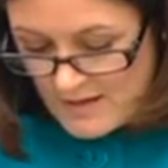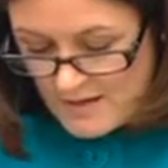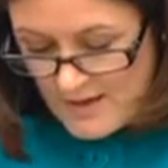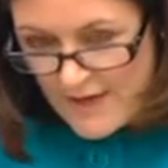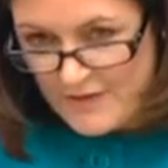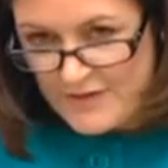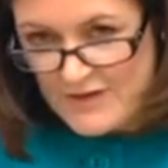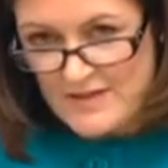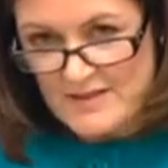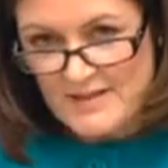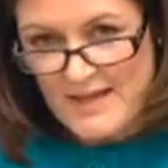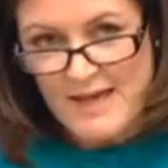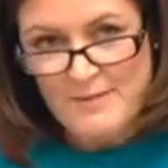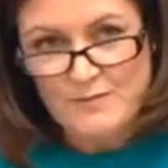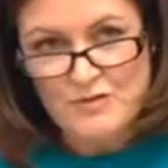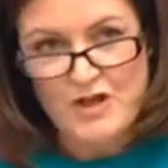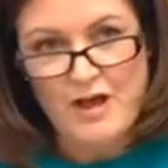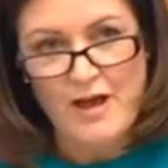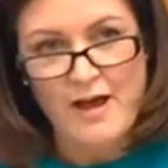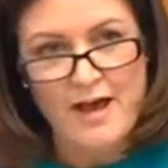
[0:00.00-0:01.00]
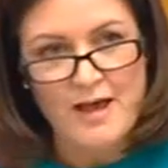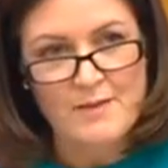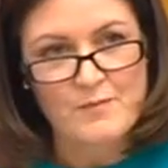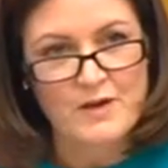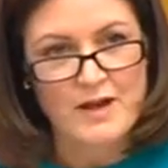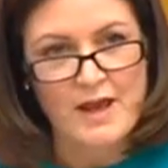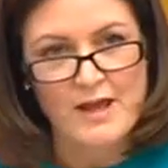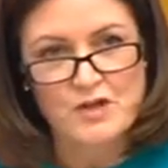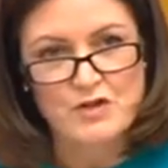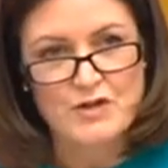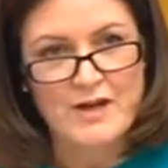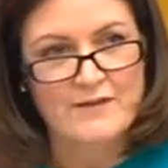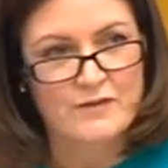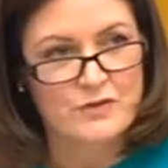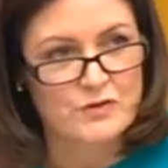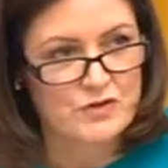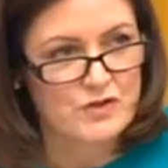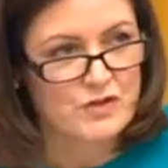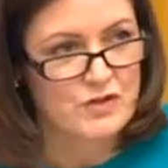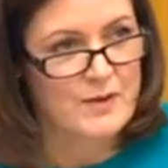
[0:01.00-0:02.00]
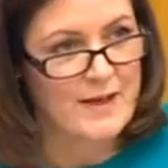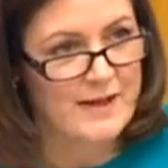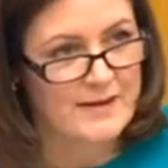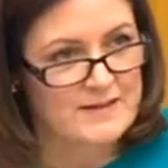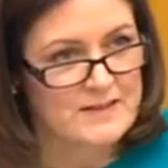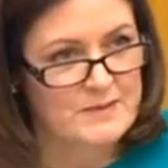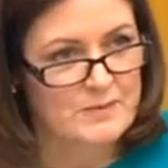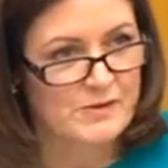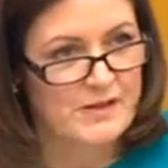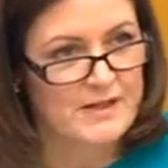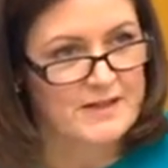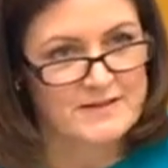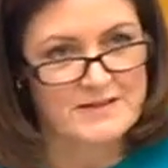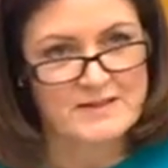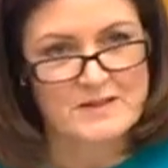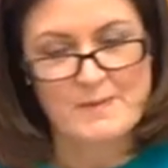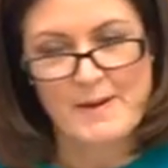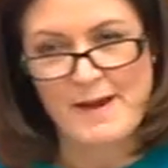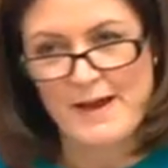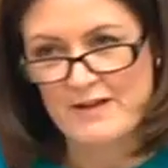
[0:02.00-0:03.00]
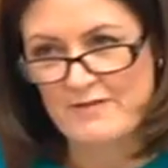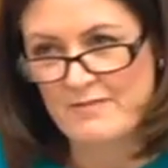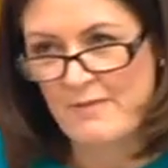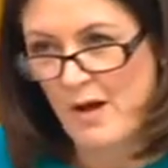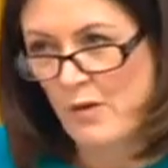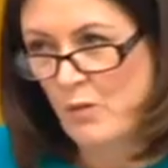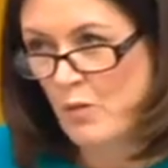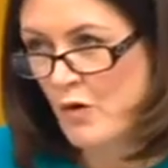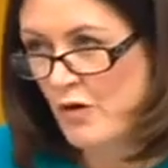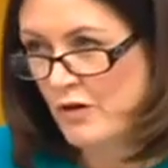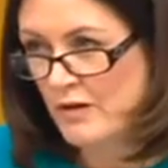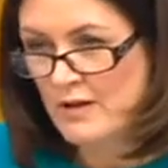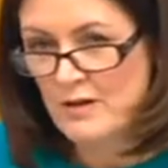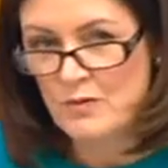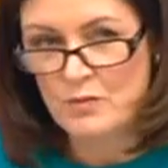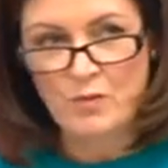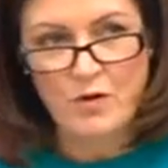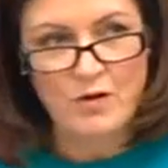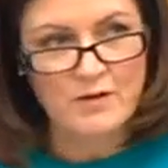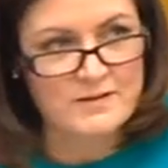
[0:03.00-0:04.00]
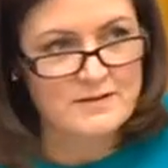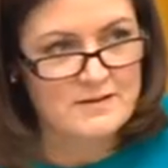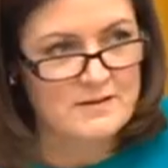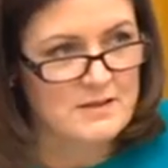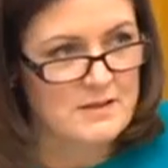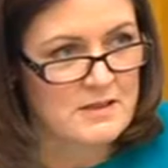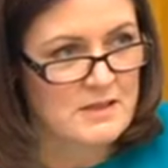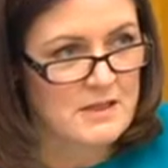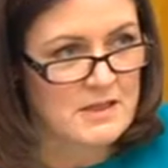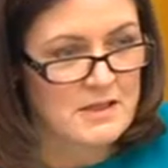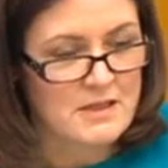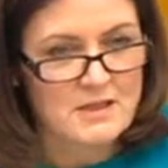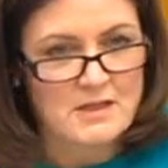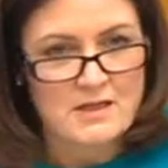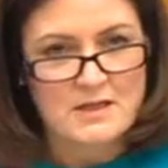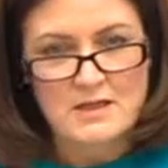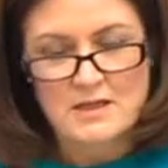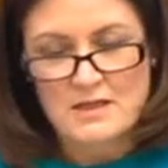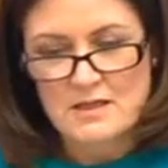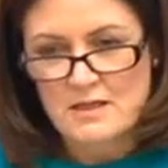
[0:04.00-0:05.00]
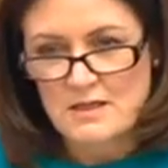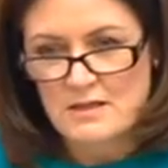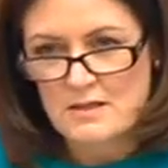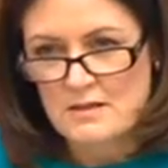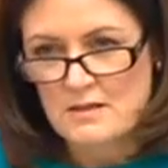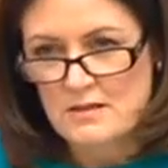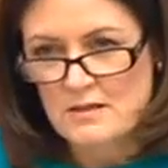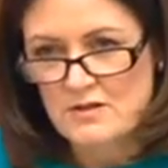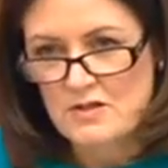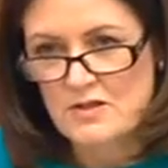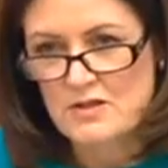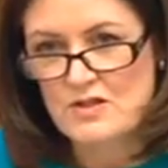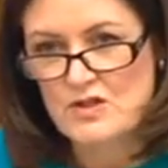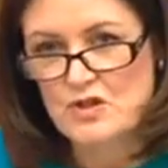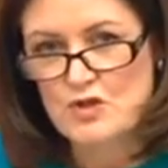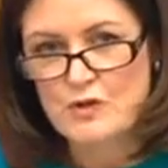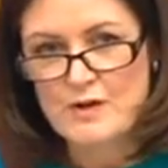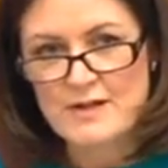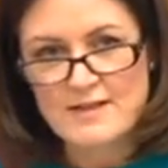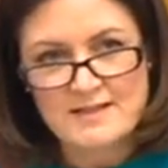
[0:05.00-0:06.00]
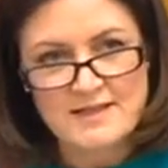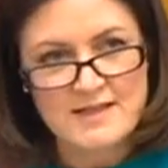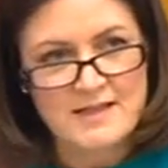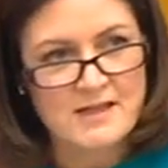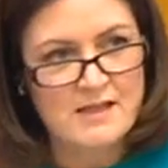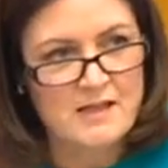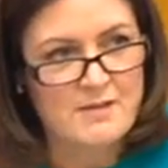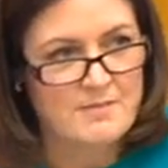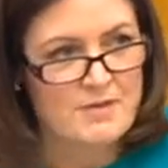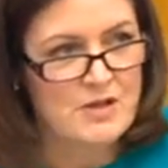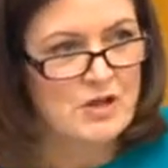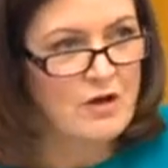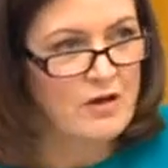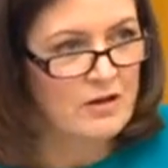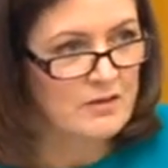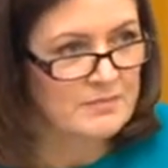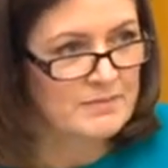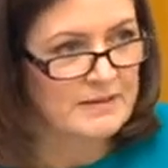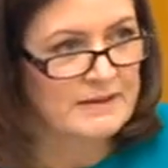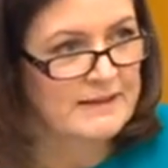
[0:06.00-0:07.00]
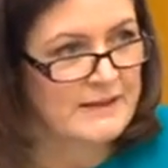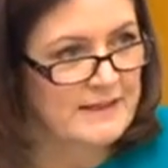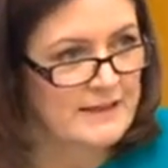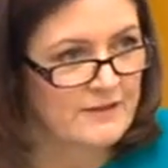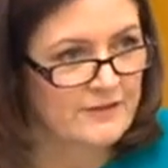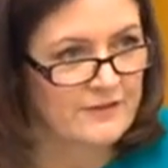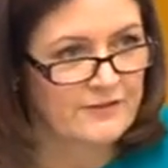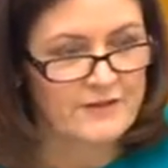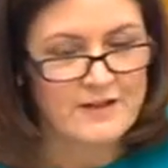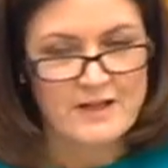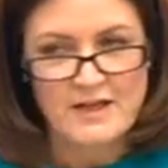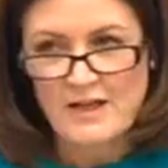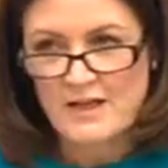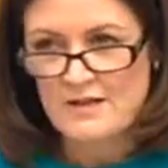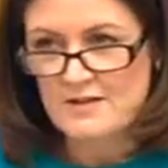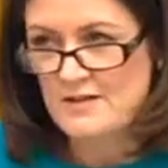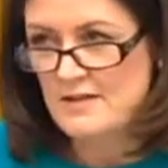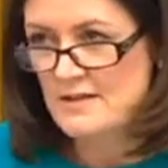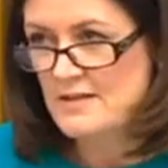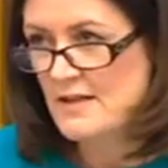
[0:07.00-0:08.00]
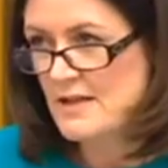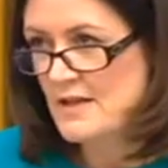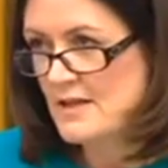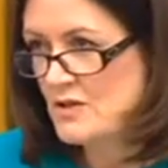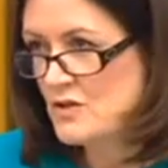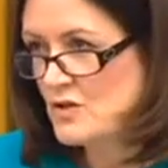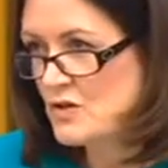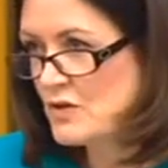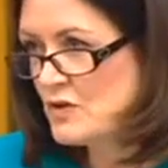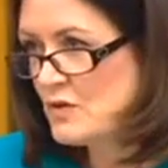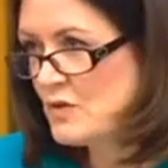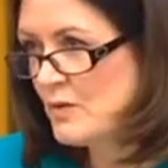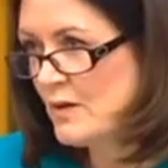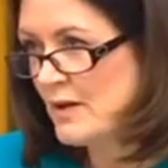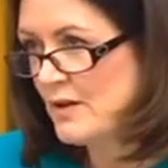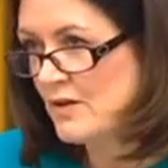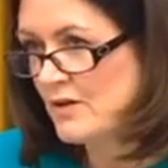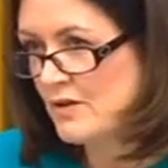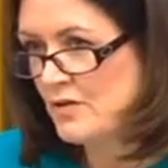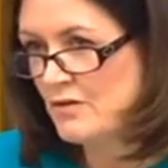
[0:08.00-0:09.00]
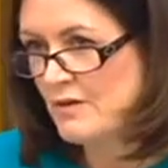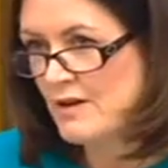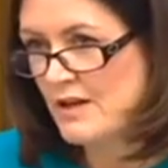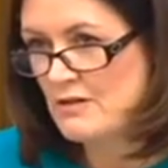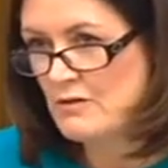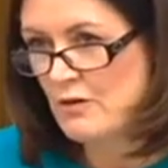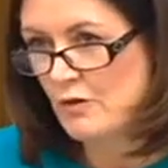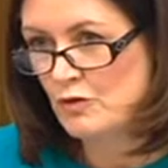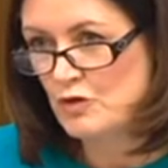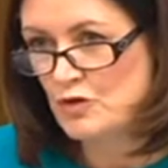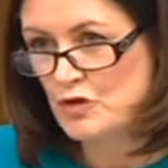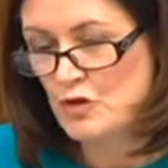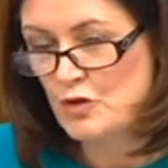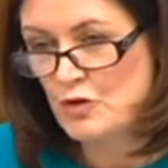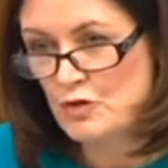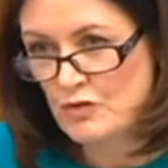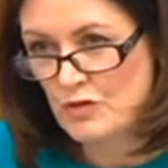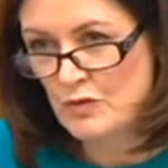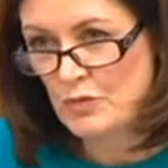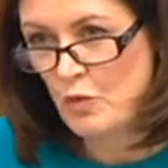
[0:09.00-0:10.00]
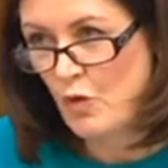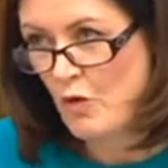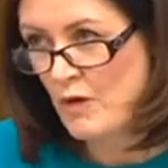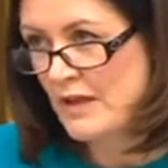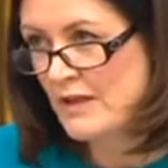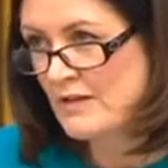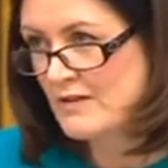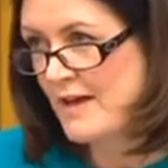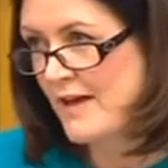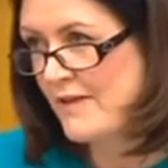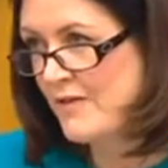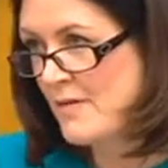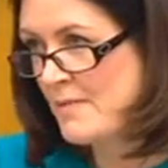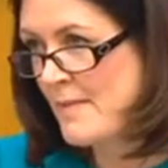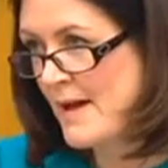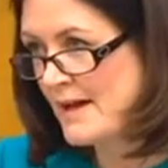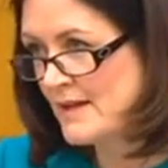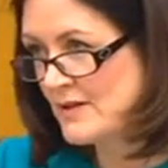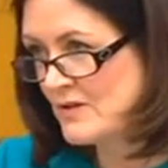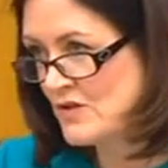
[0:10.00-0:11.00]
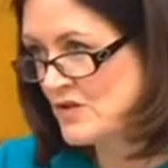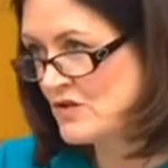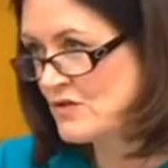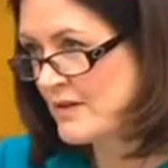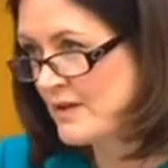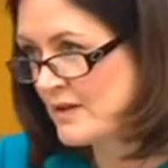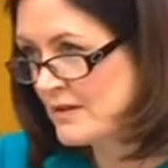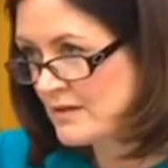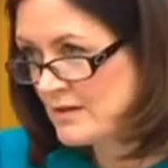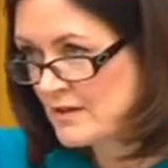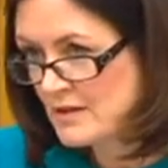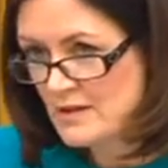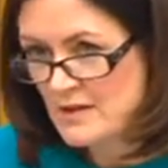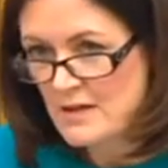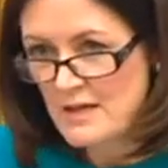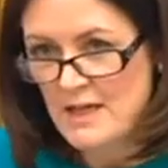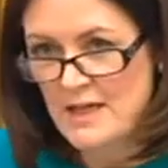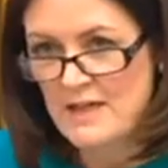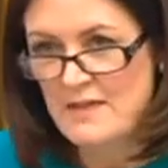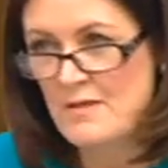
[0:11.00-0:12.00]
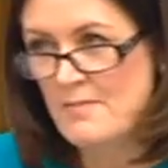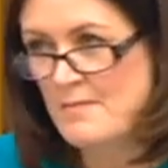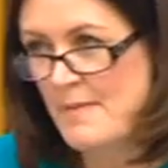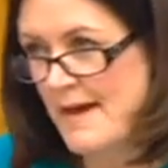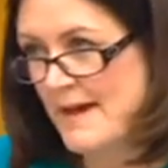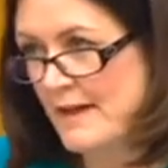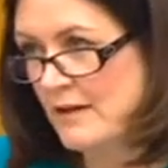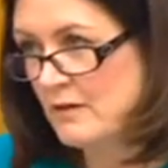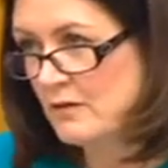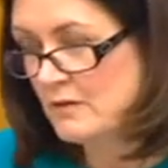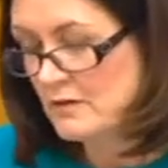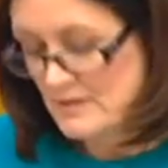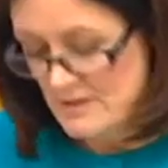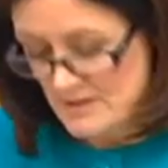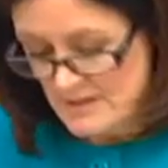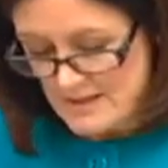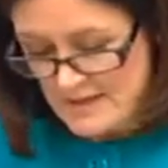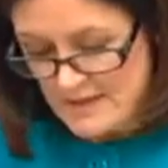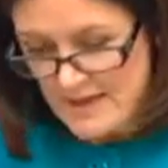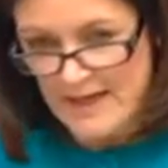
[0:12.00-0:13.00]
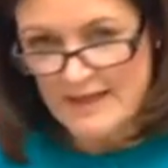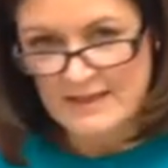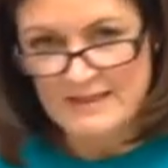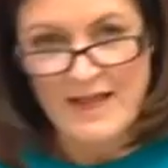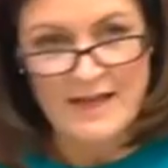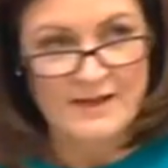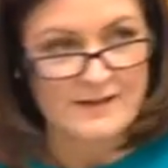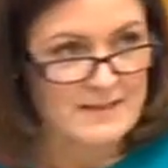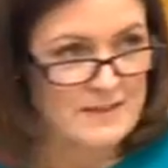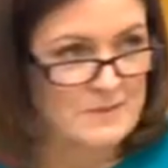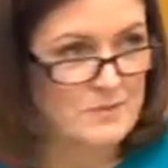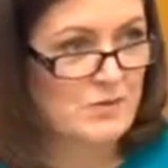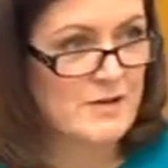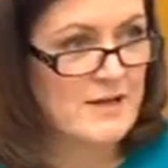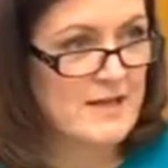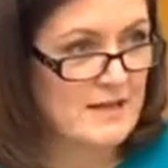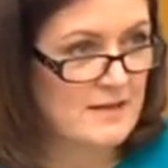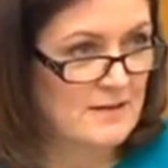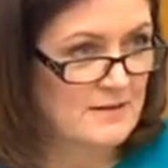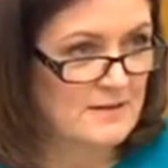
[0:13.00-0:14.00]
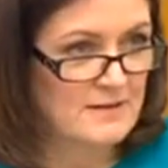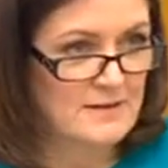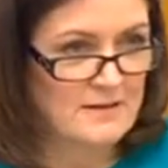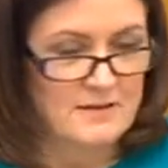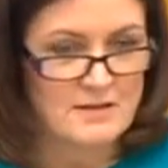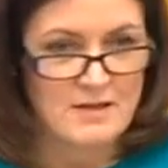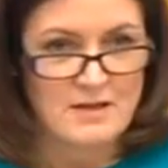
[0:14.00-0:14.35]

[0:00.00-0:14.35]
At the same time, when I travelled to Alice Springs as part of my work, it was distressing beyond belief to see 2- and 3-year-old children walking down the main street in the Mall in Alice Springs,